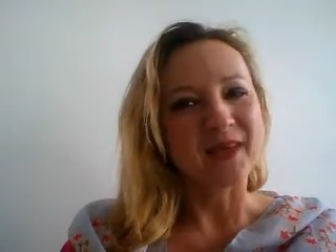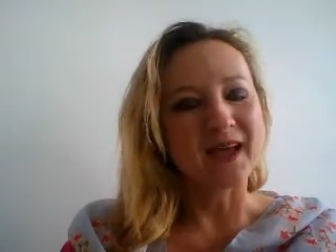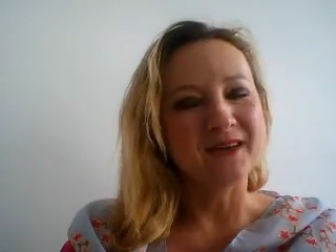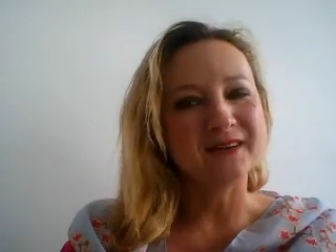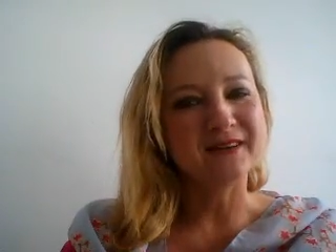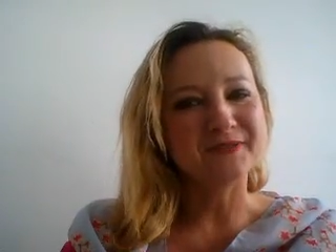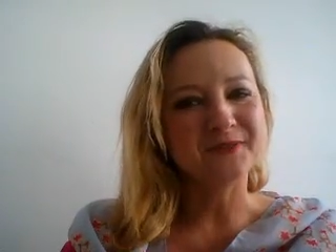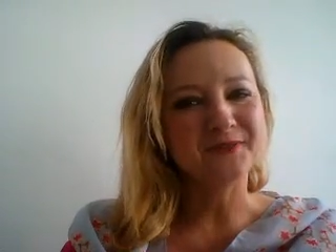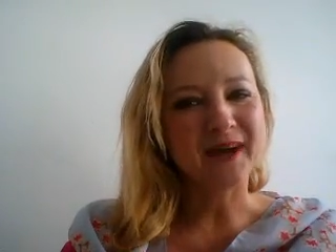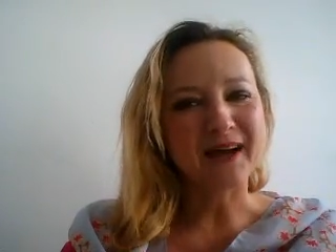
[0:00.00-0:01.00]
And if
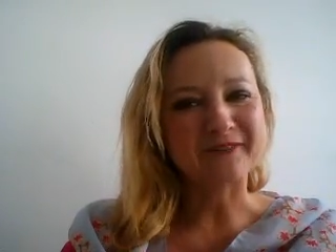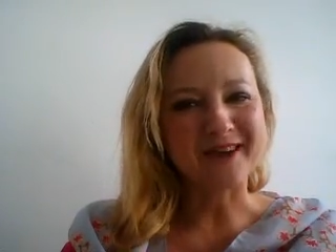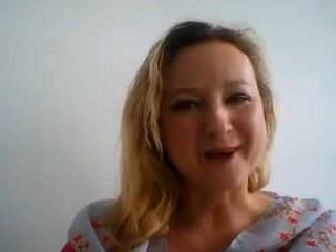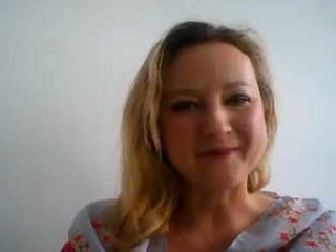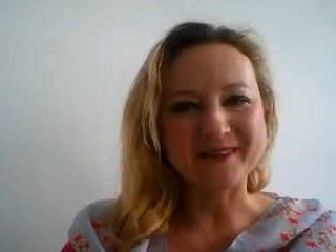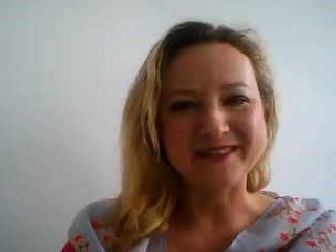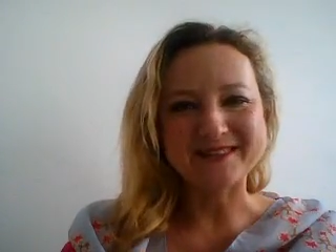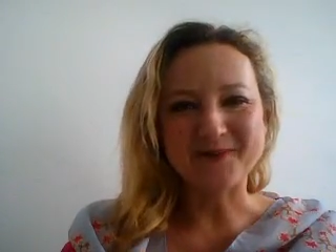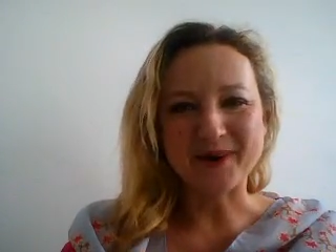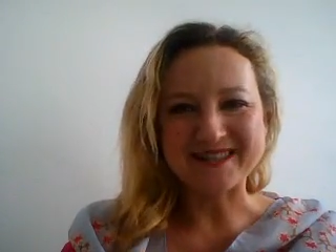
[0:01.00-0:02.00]
you have comments,
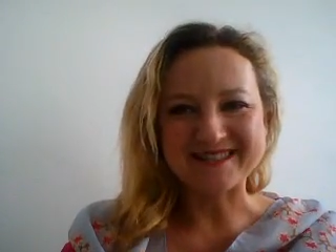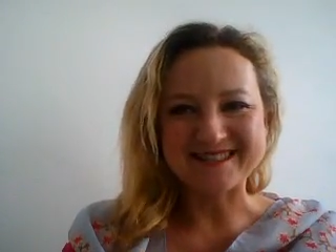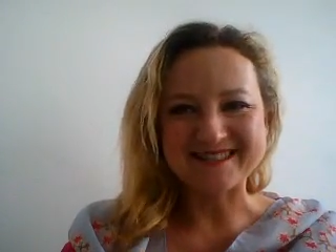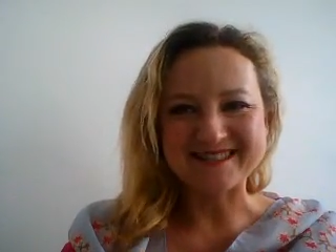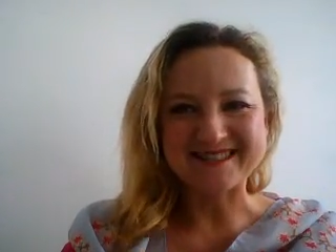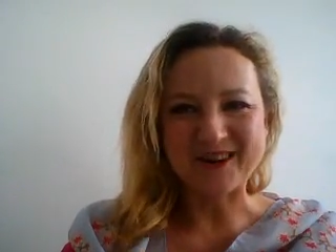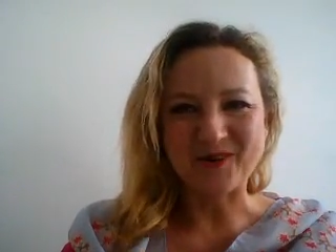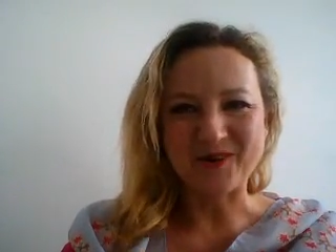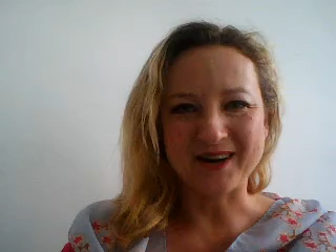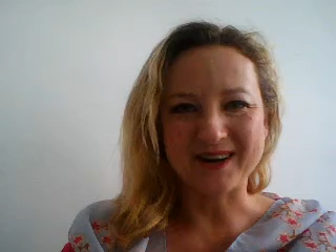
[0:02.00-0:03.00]
questions,
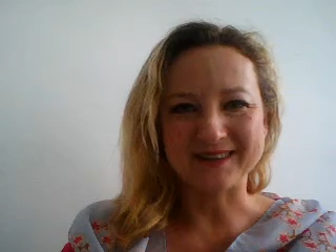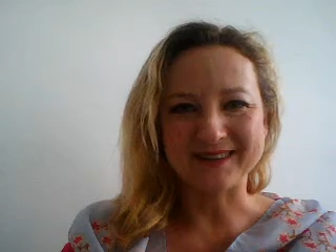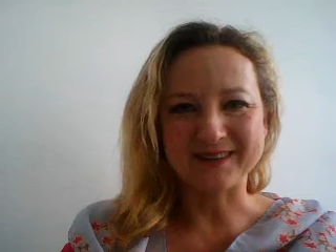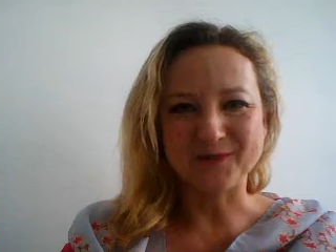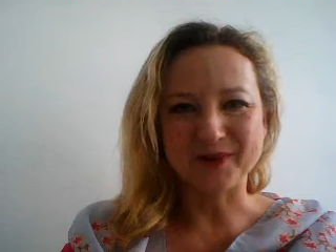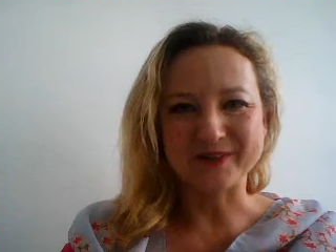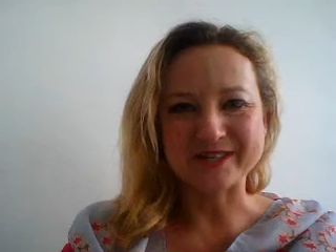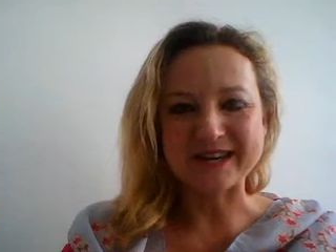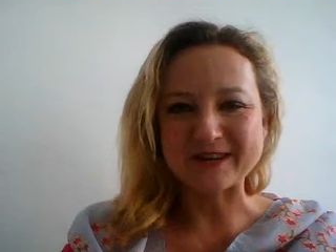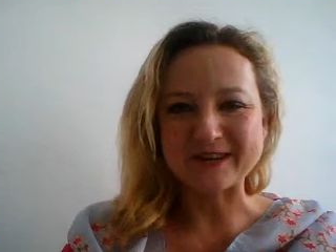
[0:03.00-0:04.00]
or anything you want to
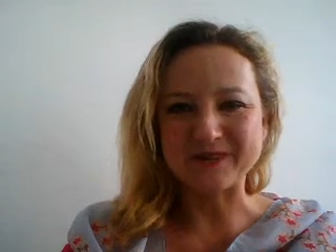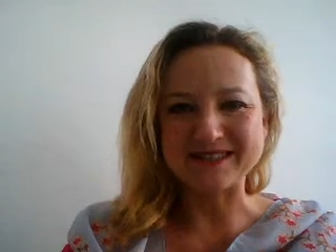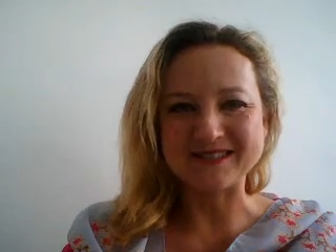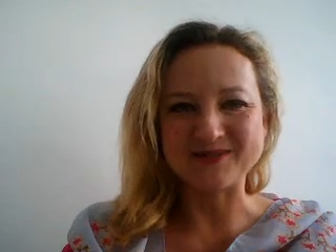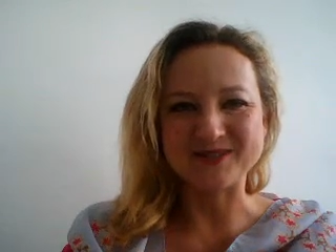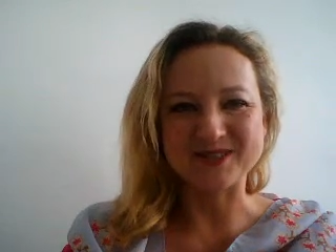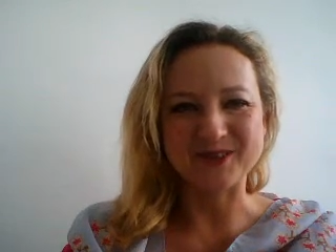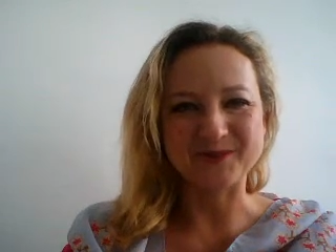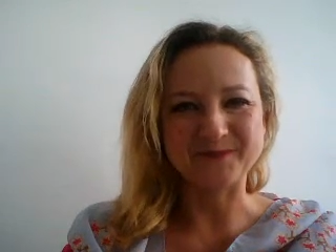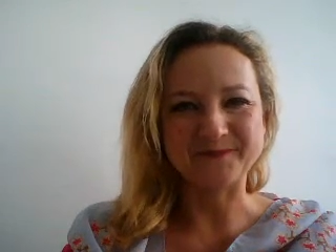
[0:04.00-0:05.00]
share, please do
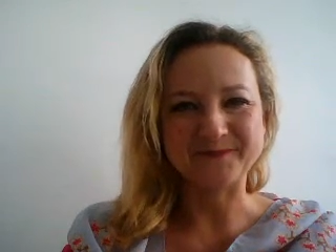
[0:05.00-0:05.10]
so.